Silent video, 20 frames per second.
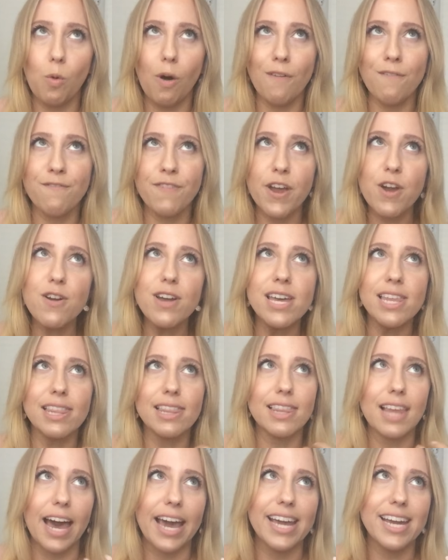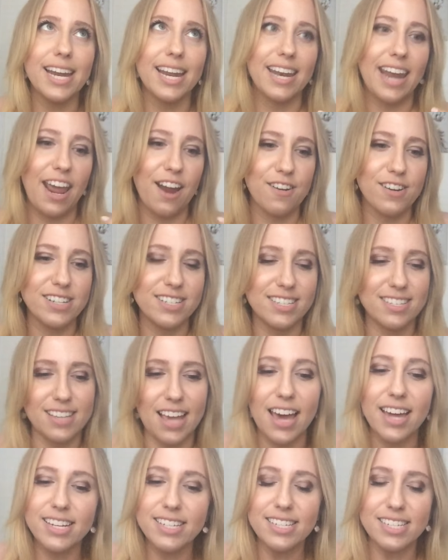a very light and airy
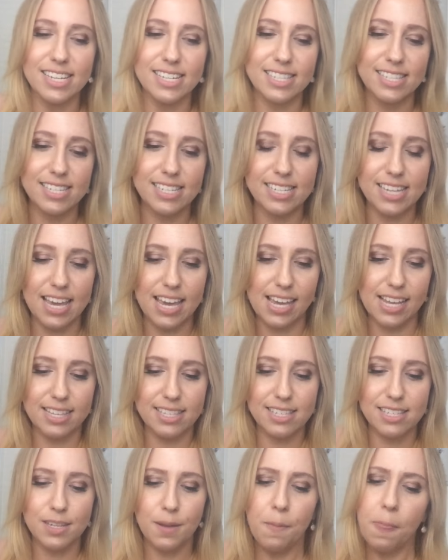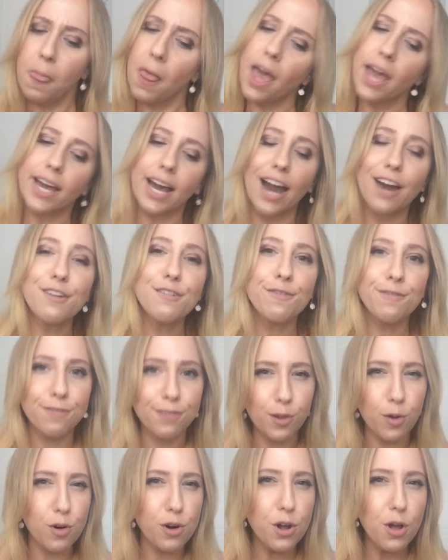scent. It's kind of
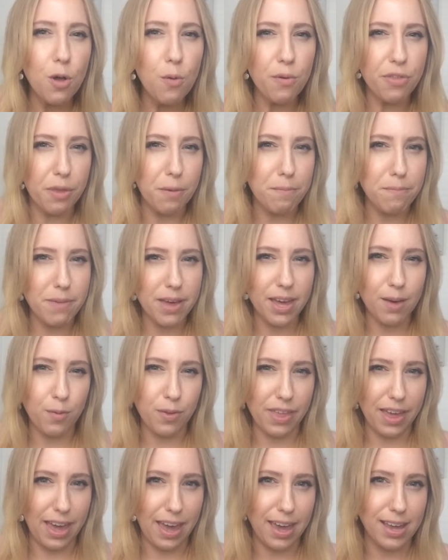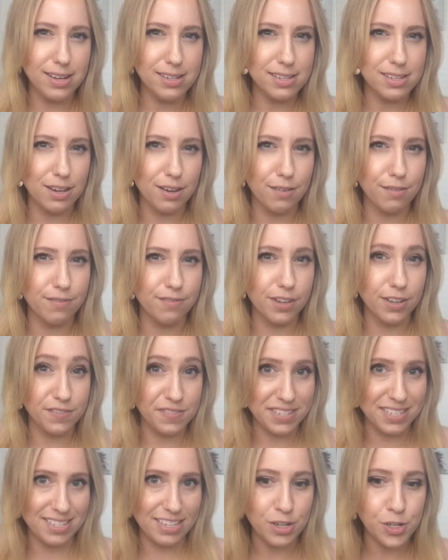floral with a hint of
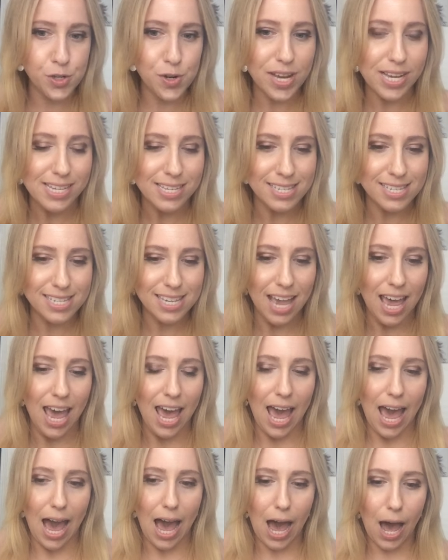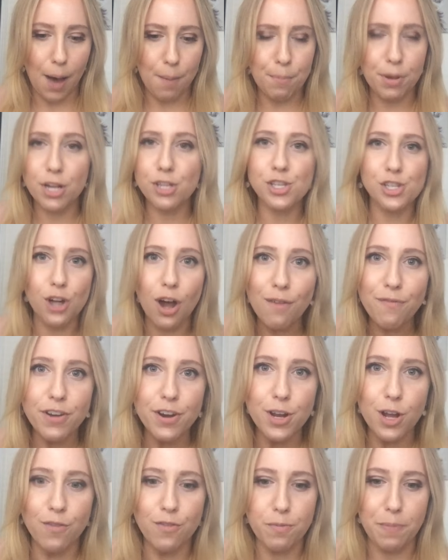citrus. But it's not
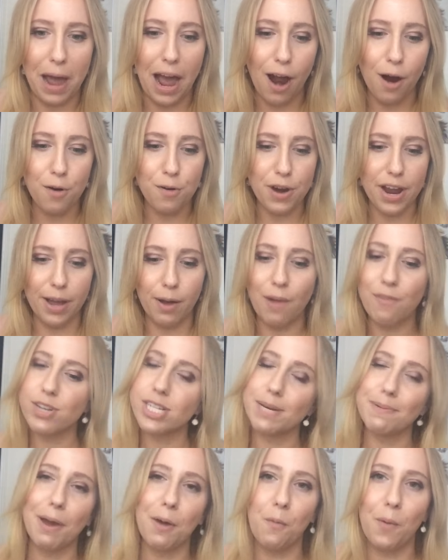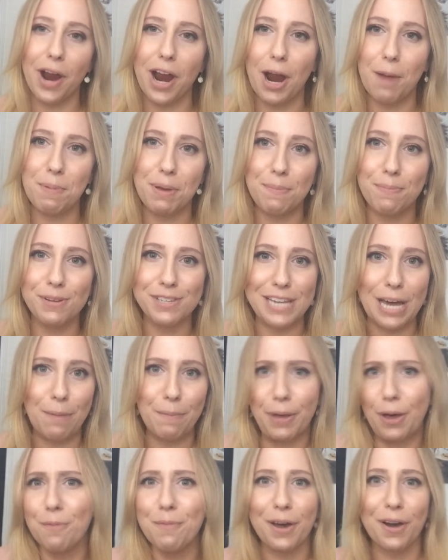very overpowering. Every time I wear it, people tell
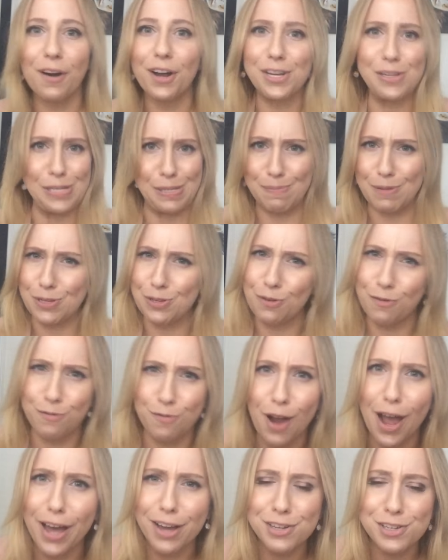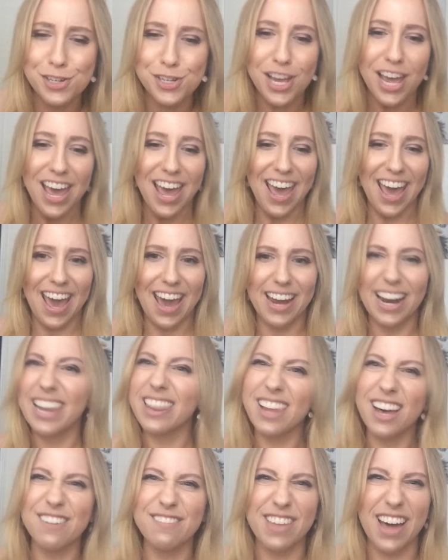me, "Oh my god, you smell so fresh," and I
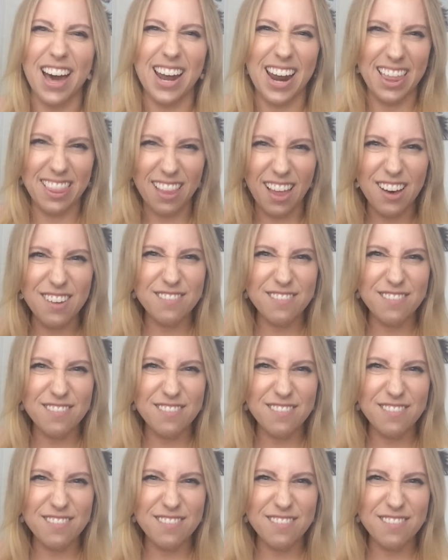love that. I